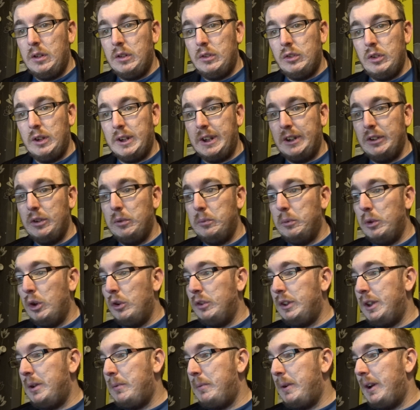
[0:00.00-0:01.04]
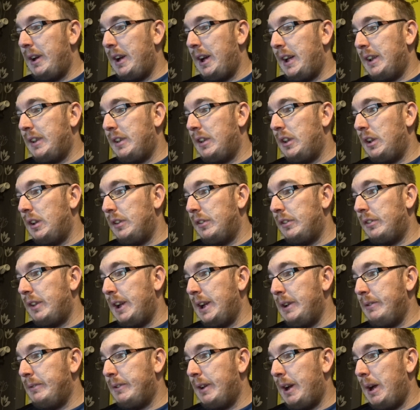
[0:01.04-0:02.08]
so I can upload them at the
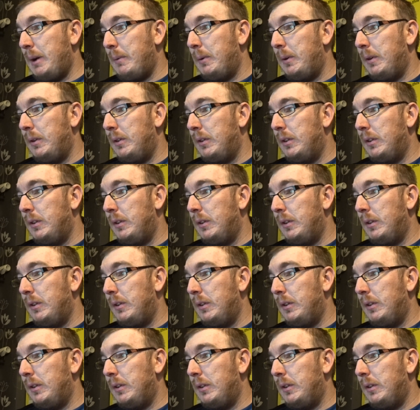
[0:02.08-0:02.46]
same time?